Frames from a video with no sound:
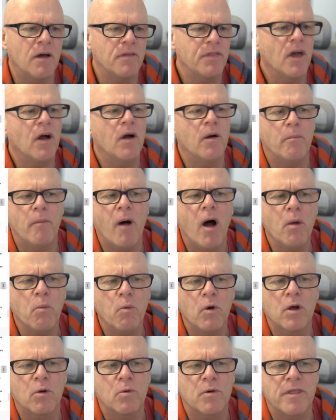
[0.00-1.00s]
I, I
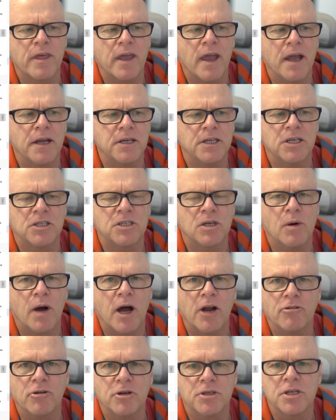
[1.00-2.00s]
might work with the
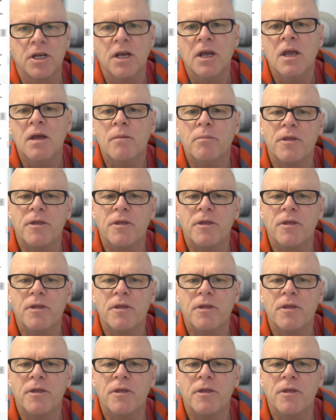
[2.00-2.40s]
AD200s,